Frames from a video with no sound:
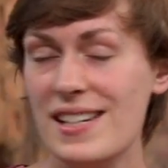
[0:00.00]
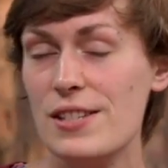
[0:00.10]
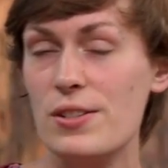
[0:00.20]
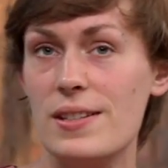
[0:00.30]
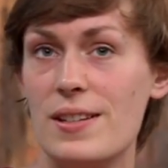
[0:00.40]
and
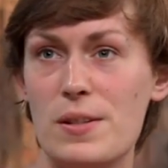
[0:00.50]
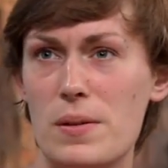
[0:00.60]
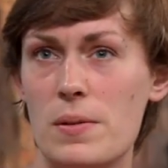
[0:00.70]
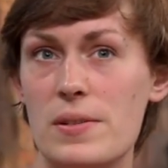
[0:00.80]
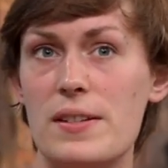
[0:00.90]
it's just
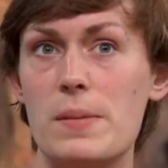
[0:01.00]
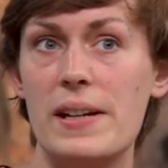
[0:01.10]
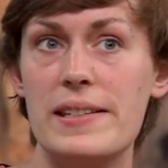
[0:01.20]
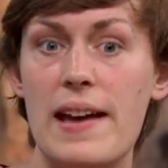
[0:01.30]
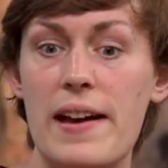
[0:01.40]
on such a
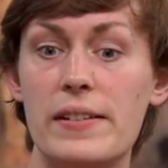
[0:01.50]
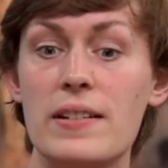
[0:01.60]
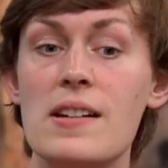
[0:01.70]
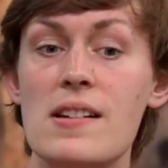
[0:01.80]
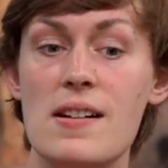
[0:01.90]
big
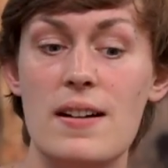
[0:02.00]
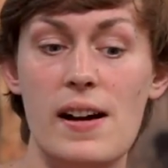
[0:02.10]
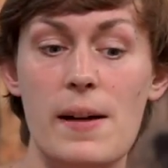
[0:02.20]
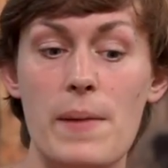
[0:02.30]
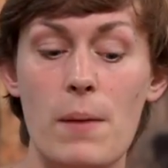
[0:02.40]
scale.
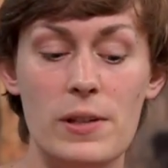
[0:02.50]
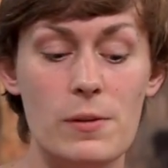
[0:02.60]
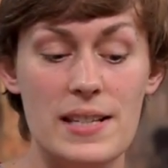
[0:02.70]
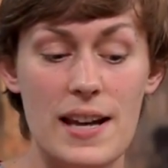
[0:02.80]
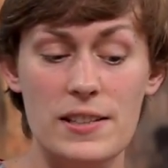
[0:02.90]
And we
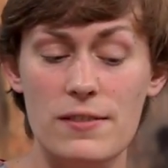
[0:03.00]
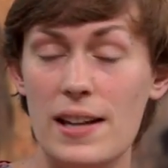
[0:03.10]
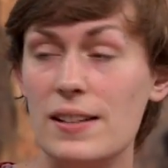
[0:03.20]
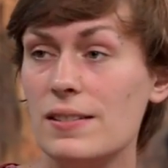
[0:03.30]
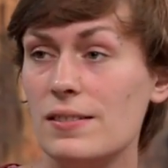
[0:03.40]
always had
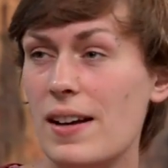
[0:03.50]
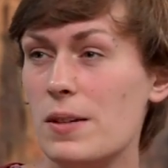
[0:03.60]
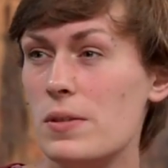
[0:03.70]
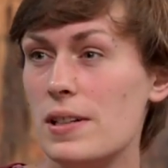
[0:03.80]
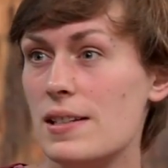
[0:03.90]
great
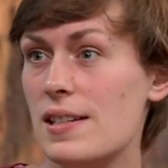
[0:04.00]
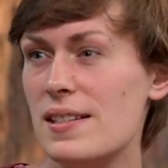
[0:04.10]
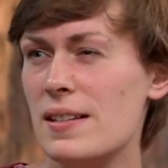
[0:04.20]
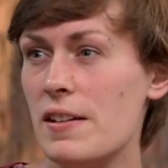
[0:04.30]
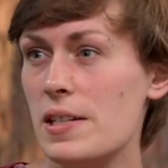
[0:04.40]

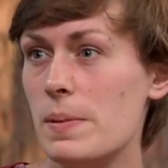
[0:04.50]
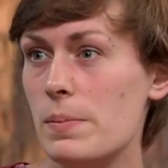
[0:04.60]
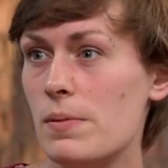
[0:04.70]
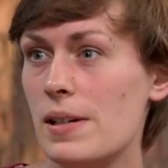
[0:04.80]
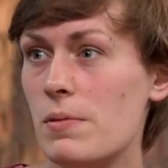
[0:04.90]
audiences and loads of
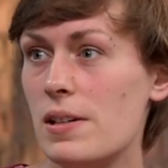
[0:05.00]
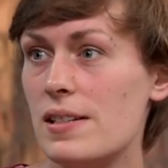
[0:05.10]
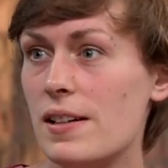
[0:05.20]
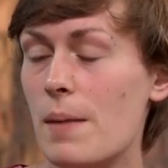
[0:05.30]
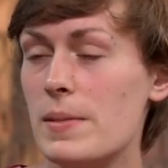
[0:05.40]
people really
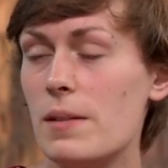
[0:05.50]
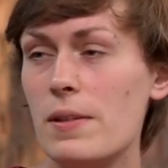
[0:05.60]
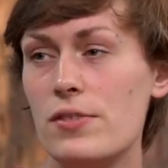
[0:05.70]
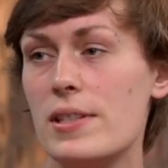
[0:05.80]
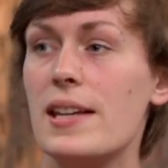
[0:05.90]
wanting to come, so
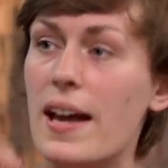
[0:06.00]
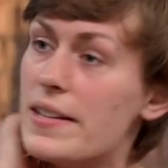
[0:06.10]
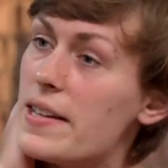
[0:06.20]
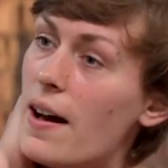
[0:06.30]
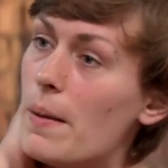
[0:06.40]
we've just
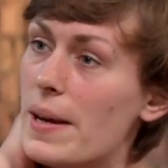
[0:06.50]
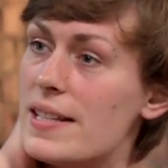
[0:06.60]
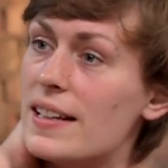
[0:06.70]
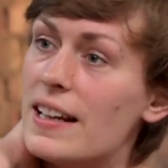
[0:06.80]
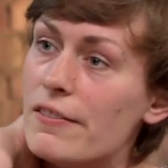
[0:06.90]
scaled it up
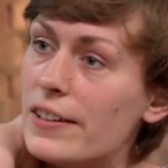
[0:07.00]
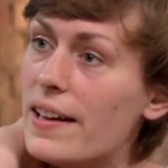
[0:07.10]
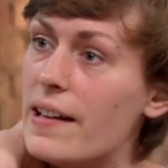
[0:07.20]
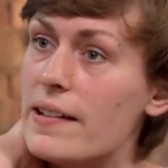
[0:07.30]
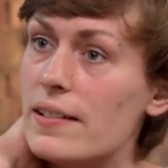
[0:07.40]
basically
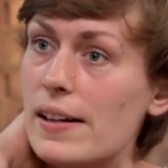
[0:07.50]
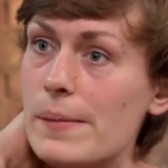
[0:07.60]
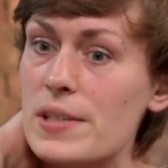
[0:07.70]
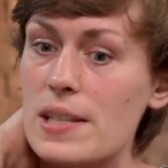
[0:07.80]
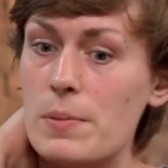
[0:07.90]
every year,
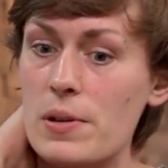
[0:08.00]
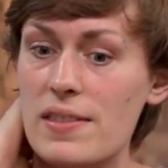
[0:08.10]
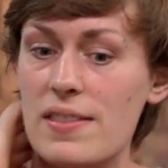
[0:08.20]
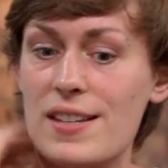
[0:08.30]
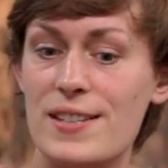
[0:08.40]
to the
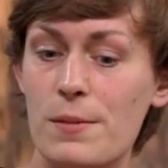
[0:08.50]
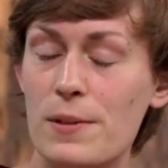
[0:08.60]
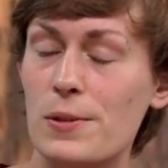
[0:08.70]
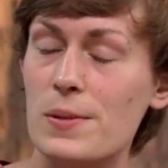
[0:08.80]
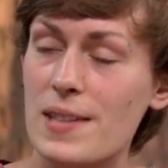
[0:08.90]
point that this year
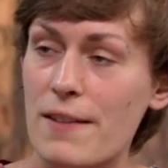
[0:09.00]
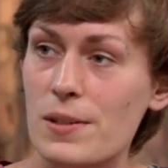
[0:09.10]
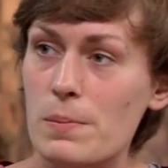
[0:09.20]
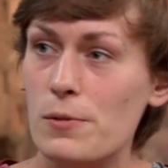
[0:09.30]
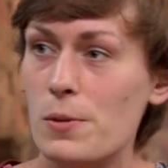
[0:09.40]
we've got
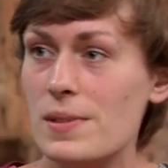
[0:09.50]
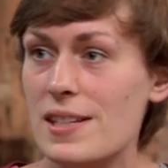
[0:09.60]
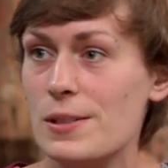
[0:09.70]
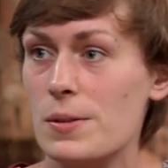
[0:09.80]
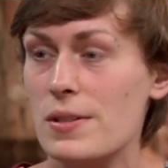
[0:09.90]
7
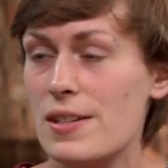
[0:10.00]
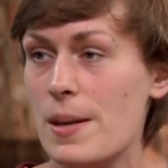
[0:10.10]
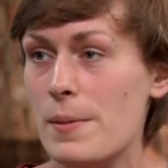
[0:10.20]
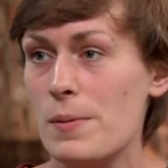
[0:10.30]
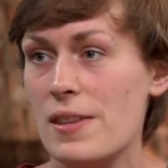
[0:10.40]
performances across the
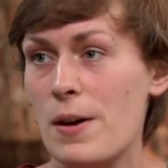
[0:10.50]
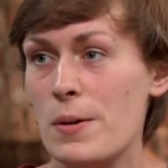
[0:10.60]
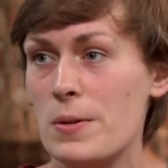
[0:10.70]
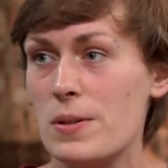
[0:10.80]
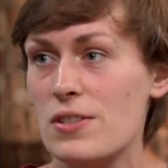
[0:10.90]
summer with the
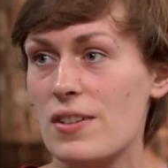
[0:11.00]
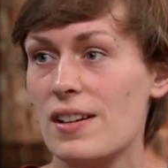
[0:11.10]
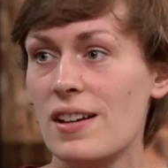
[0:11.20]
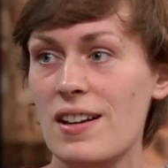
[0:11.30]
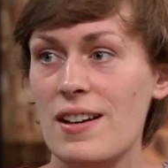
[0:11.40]
whole
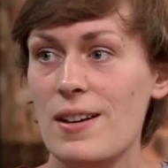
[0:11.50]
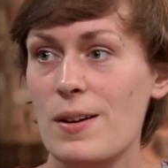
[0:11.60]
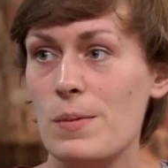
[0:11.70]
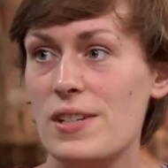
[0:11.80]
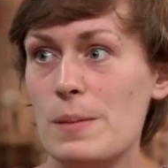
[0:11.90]
orchestra,
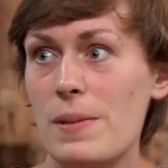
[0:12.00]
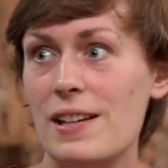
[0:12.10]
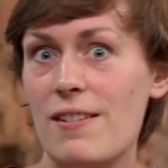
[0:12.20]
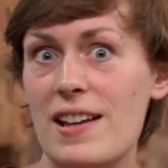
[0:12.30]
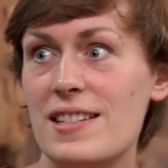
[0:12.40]
which is a
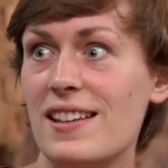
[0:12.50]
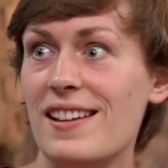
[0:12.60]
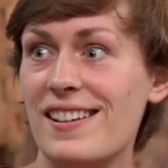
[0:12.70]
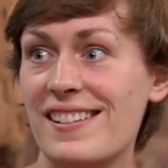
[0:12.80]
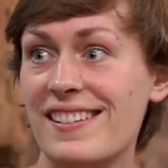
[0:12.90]
bit crazy.